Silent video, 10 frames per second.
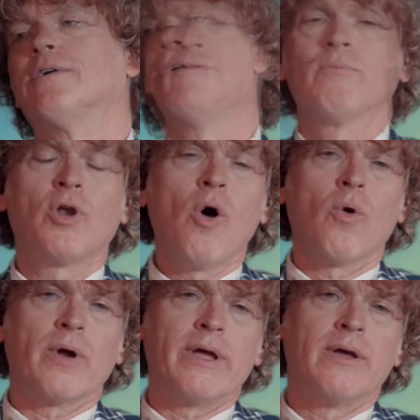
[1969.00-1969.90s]
from
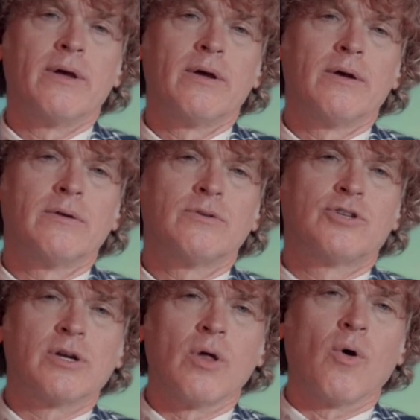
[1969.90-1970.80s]
glory
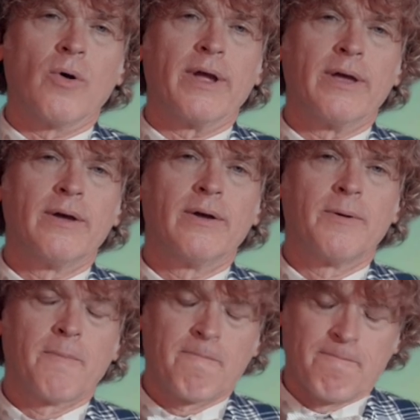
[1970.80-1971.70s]
to glory mm -hmm.